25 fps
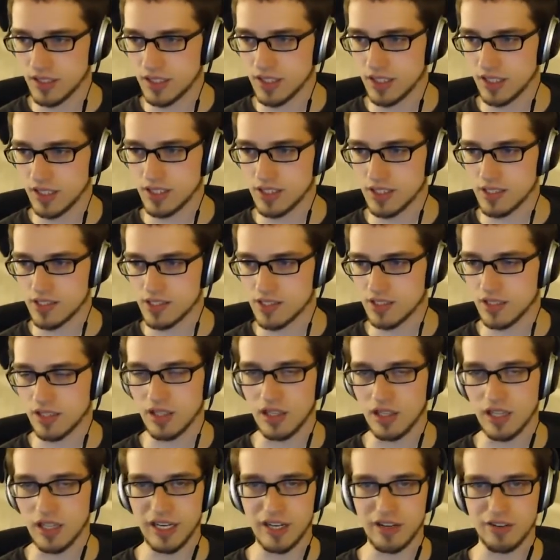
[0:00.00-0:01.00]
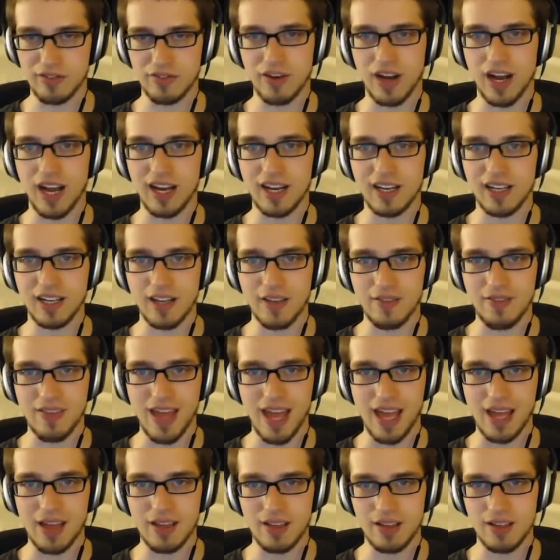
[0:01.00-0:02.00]
is clarify. And
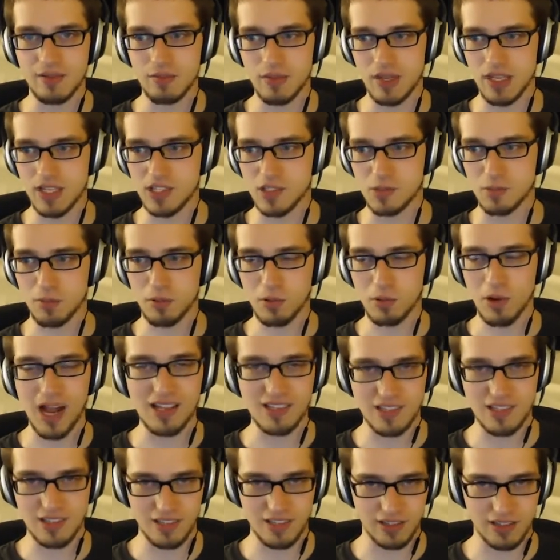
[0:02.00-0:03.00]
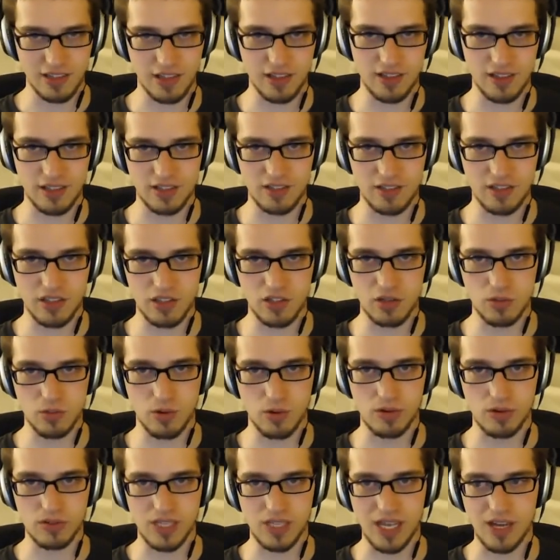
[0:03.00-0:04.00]
that means processing the things that you
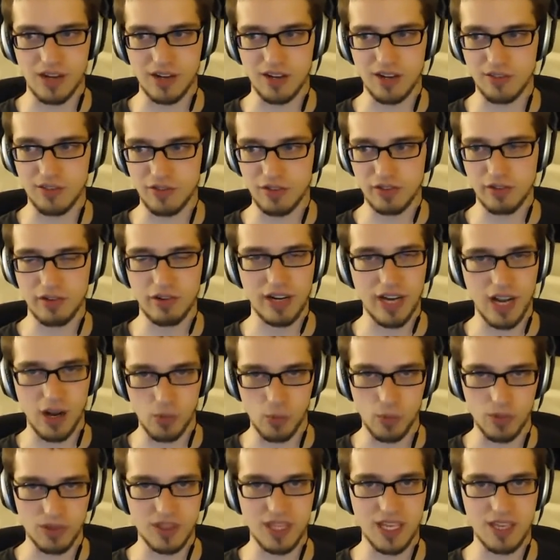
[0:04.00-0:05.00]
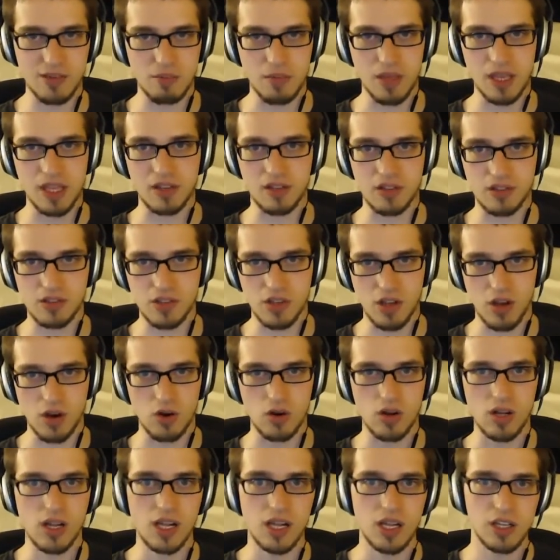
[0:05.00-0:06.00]
wrote down and figuring out what they mean.
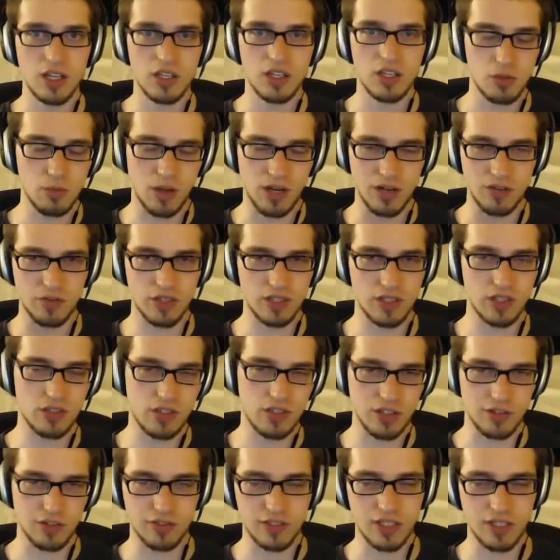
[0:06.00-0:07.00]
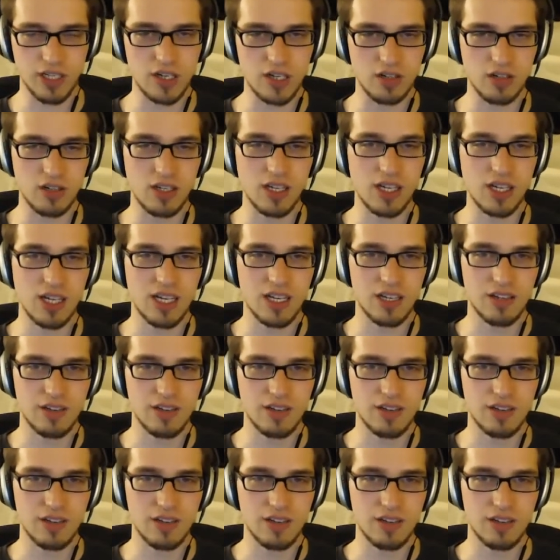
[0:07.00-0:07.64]
So you might have written yourself a note.